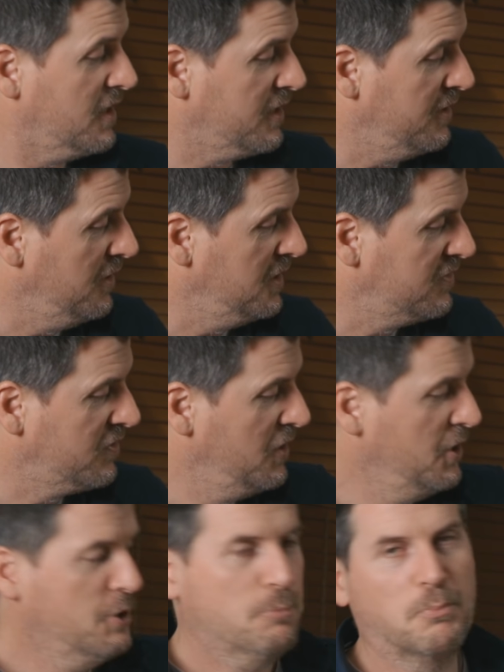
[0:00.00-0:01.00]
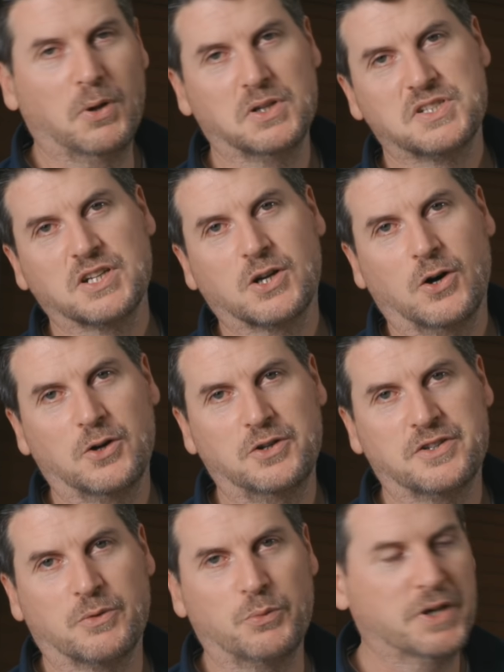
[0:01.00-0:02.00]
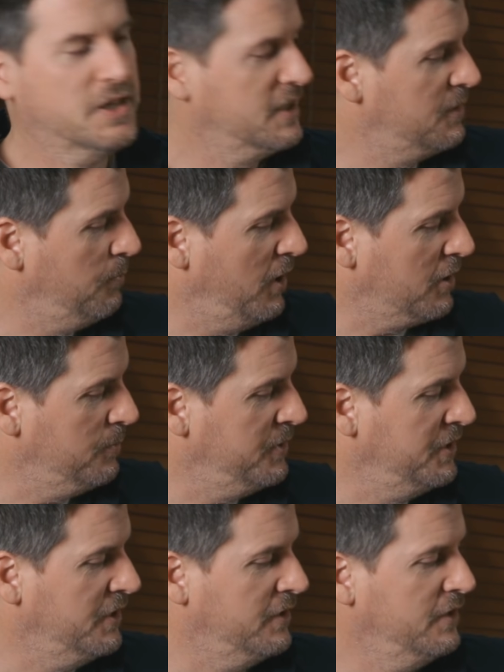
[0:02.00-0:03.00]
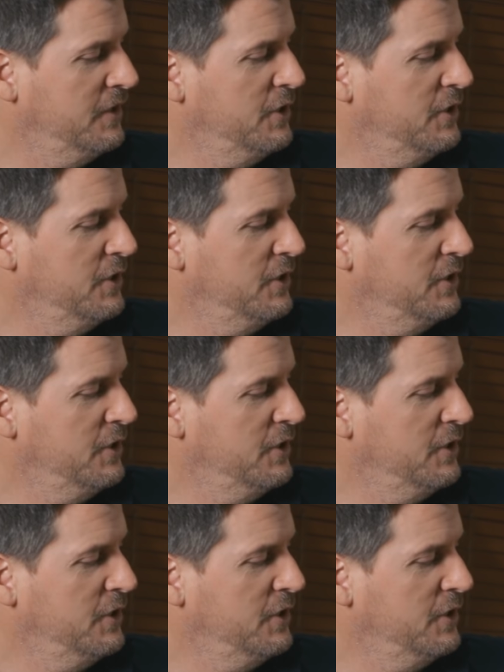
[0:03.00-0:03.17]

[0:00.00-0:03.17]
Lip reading: got a nice multicolored ring at the bottom here.